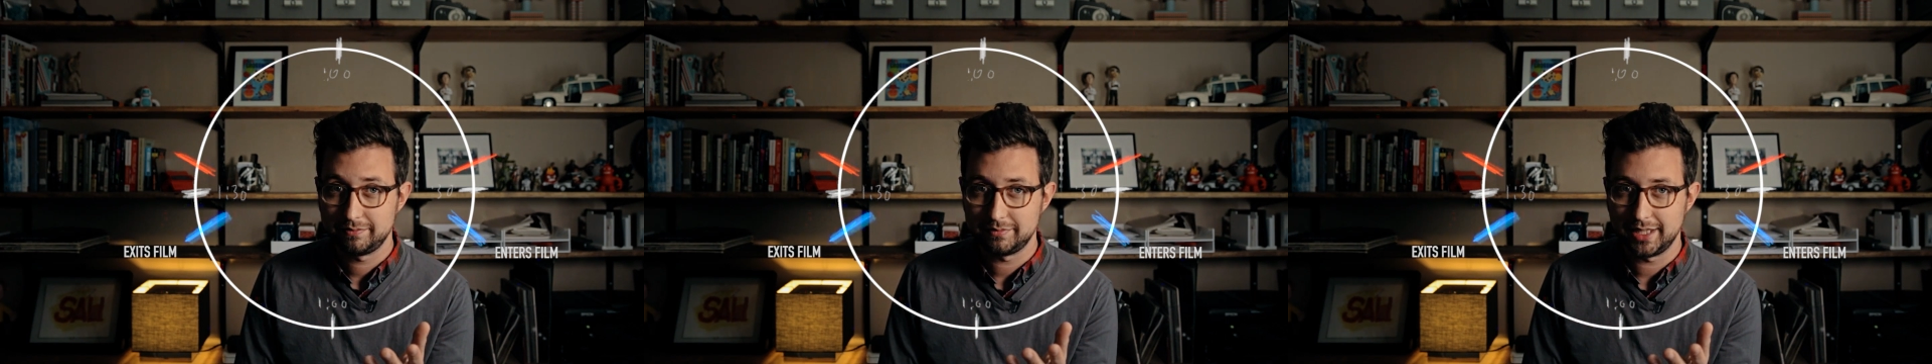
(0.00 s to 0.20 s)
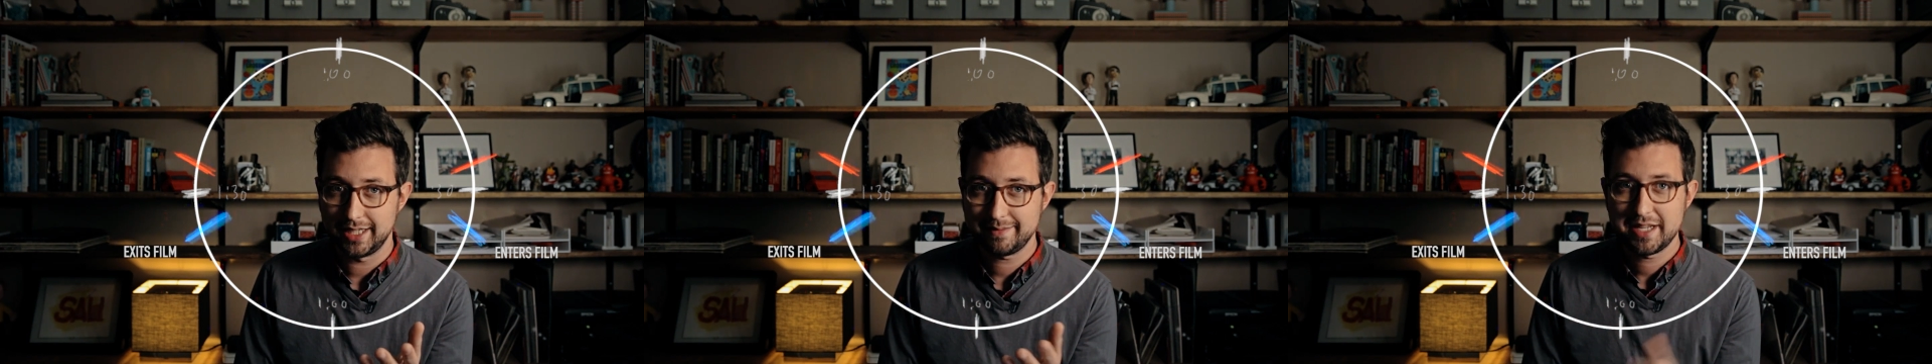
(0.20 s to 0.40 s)

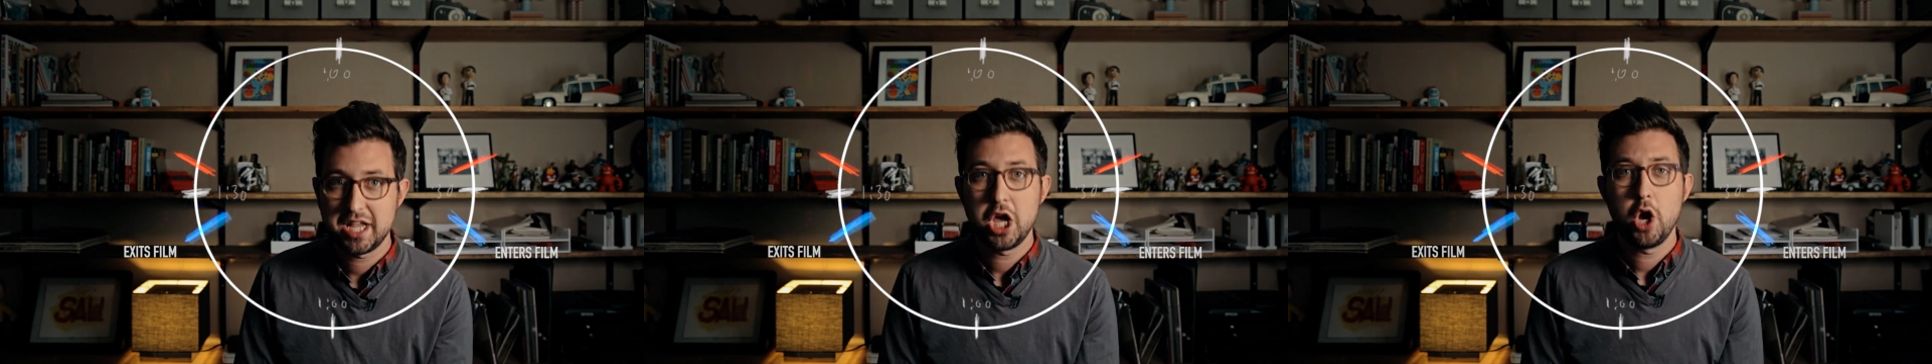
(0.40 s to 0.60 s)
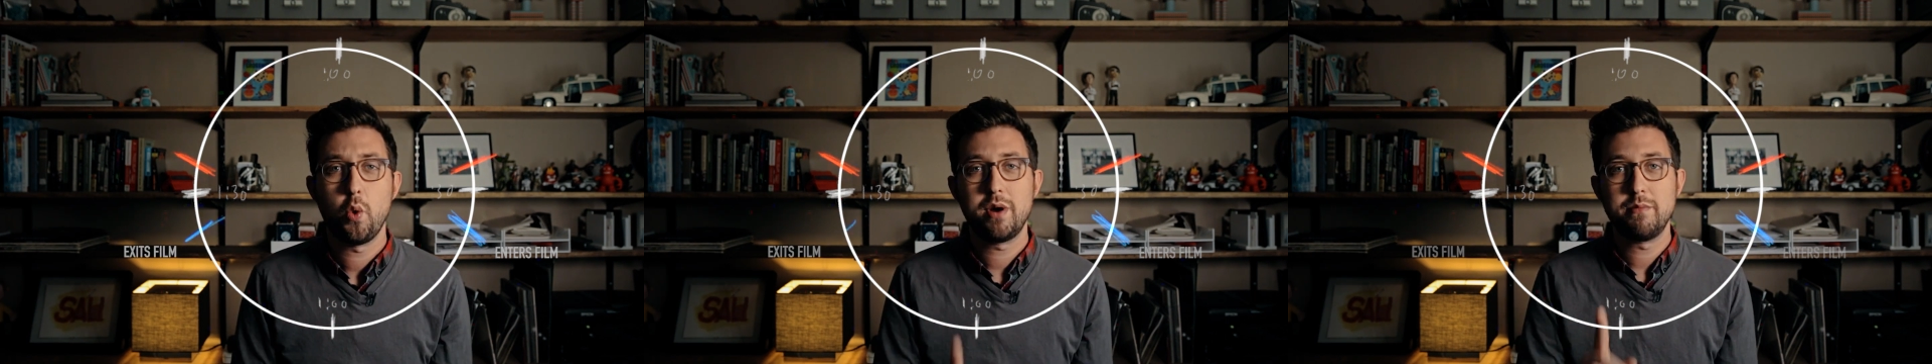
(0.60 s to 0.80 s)
Right?
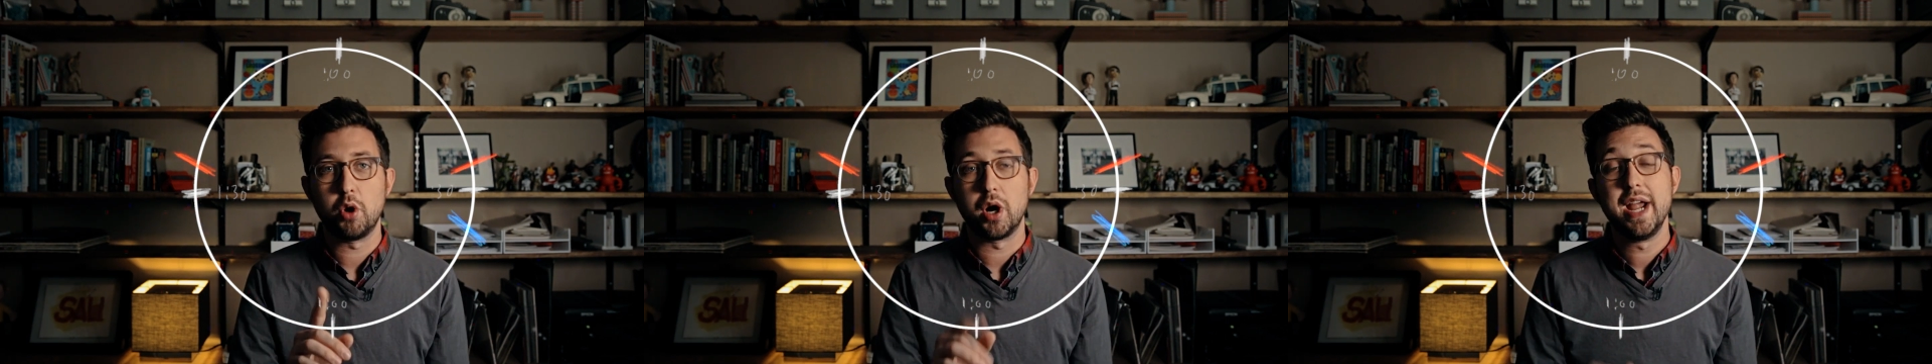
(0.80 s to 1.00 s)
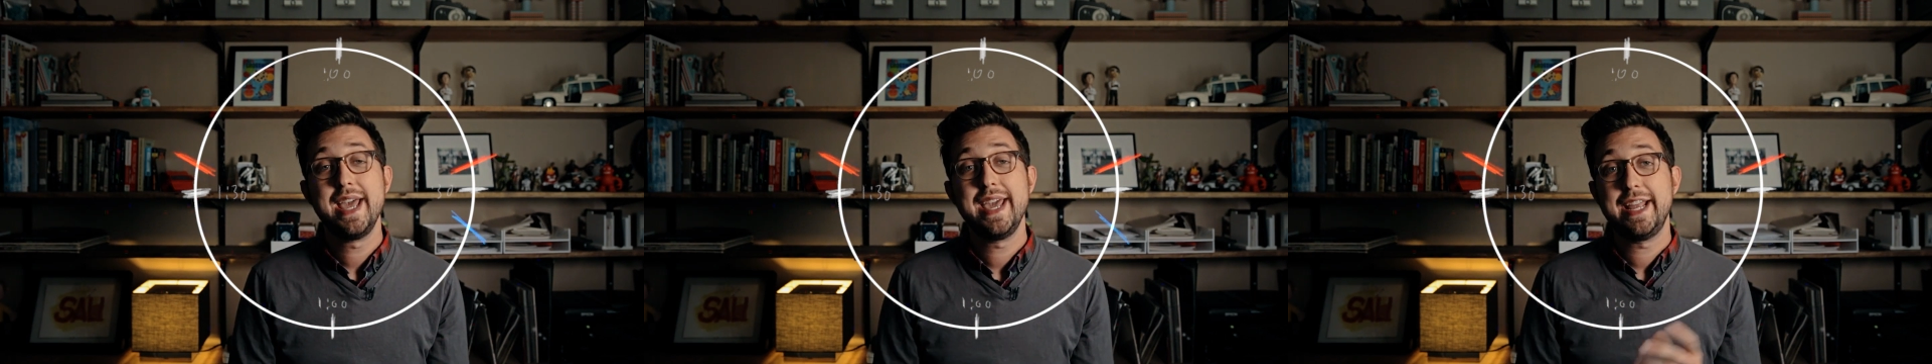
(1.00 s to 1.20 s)
One
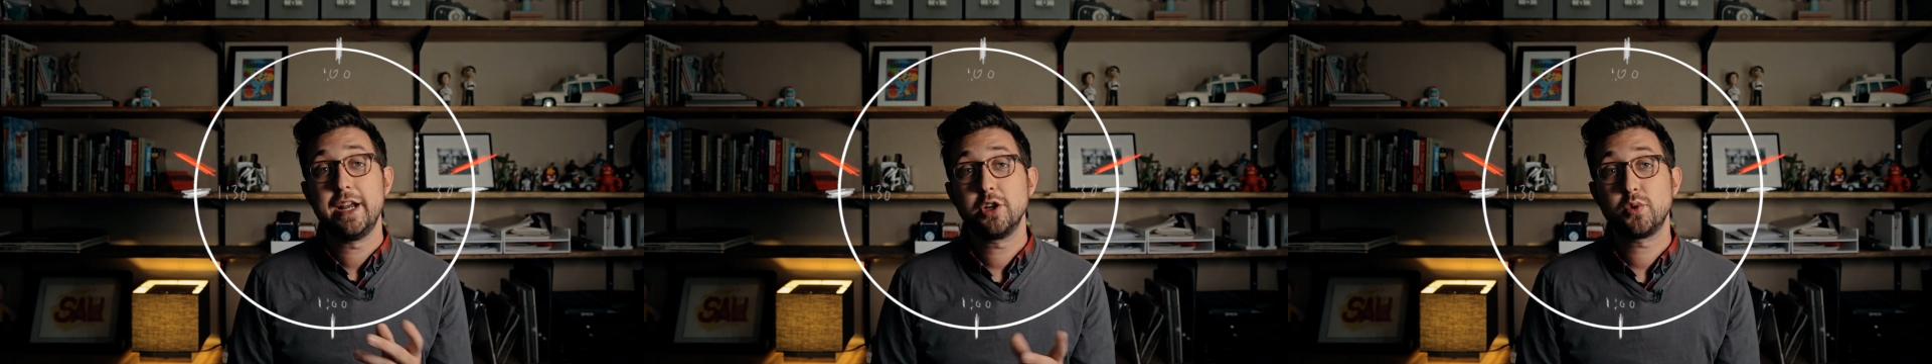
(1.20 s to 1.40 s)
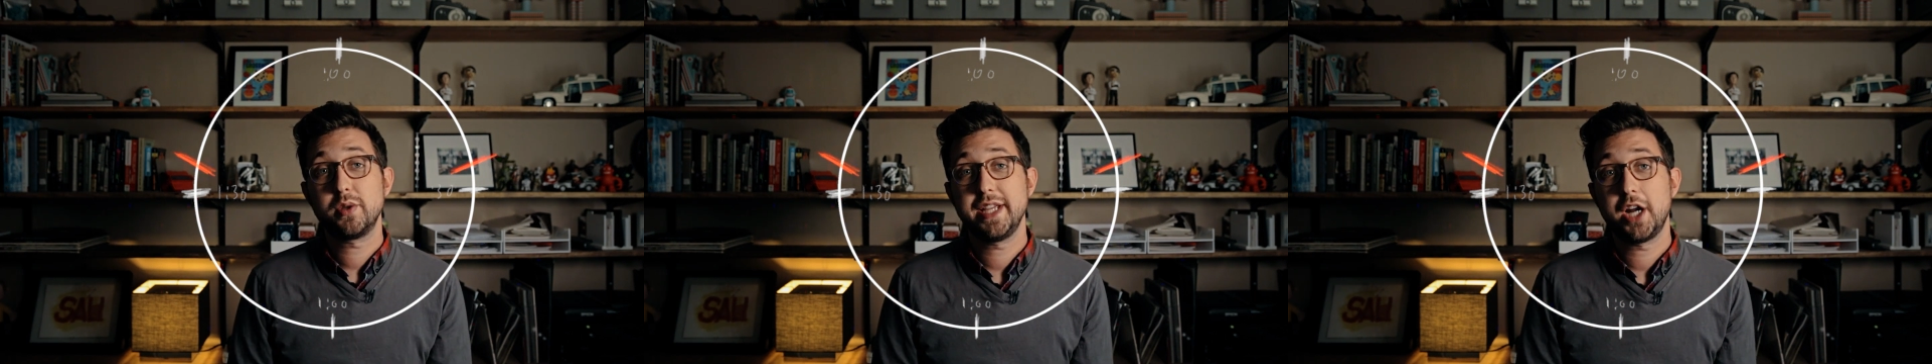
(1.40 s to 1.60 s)
more.
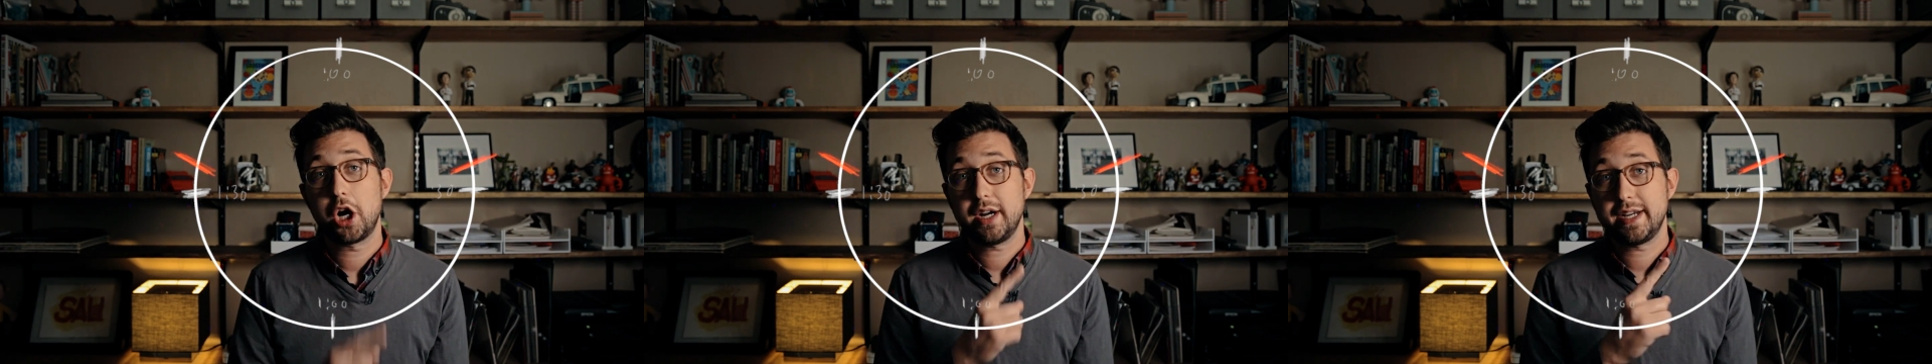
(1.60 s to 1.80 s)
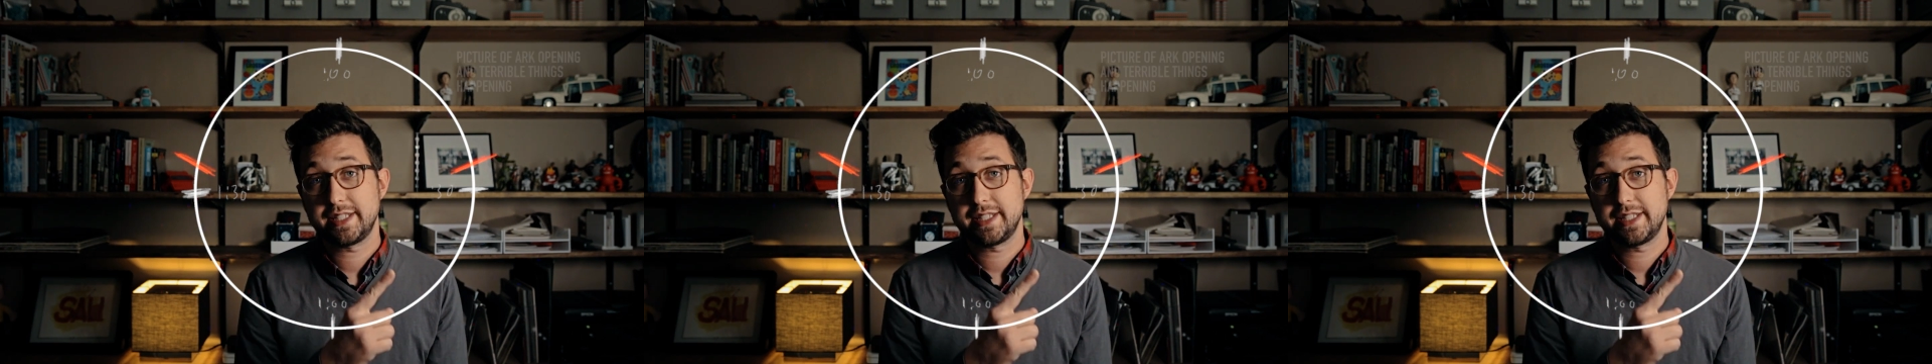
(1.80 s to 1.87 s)
Here's where the Ark